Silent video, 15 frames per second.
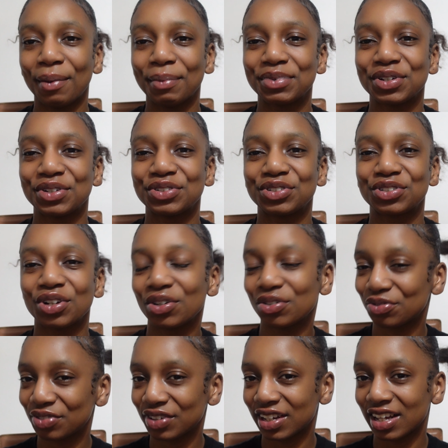So don't
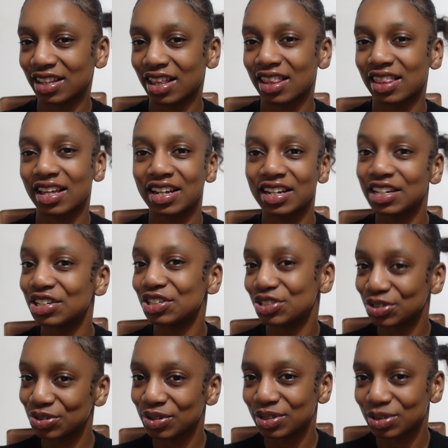forget that they need
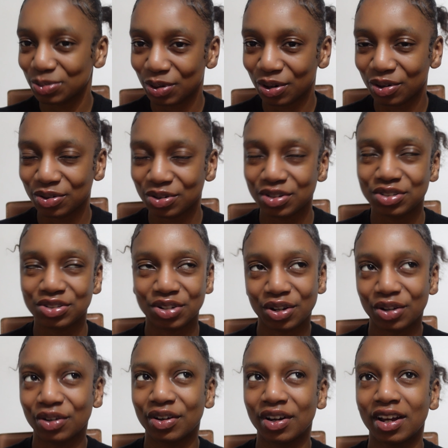you as well. So